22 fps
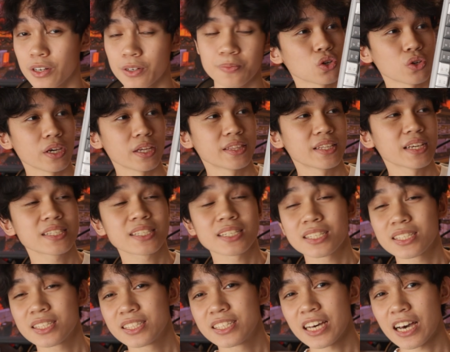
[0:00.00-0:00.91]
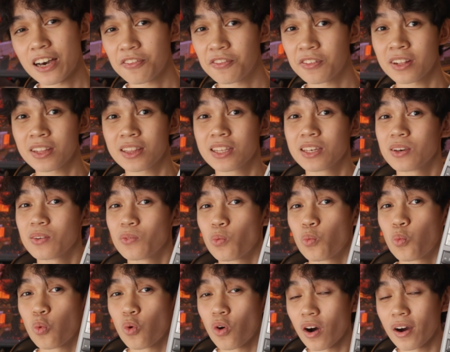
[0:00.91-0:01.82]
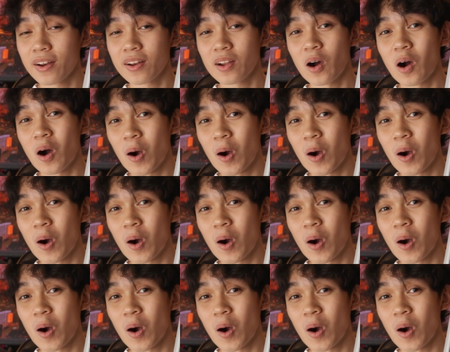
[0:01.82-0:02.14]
So yeah, this is definitely one